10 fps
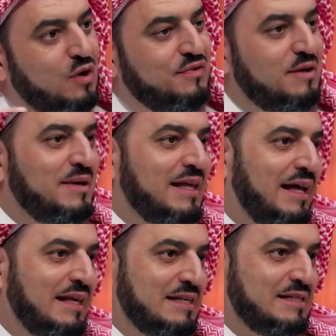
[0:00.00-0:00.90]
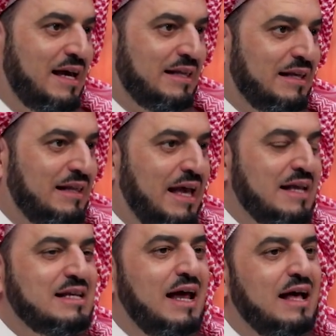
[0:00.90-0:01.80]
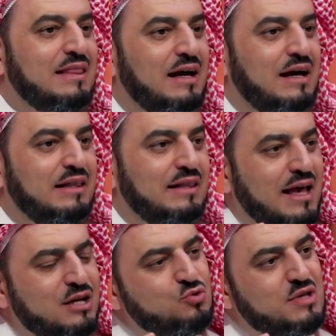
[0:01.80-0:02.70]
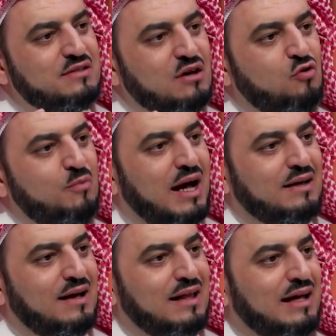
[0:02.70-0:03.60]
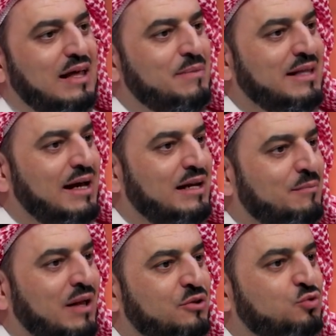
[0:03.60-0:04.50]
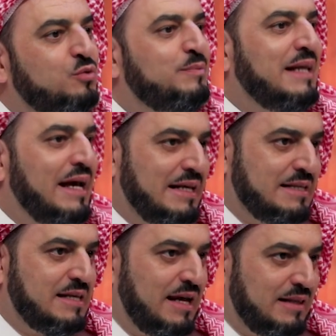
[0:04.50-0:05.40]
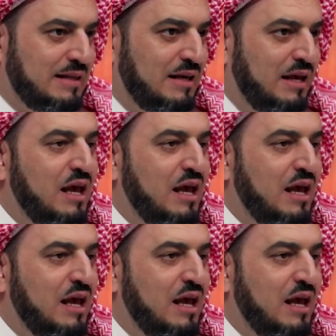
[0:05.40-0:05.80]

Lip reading: For this reason, civilization cannot be based on urban development alone without also developing man.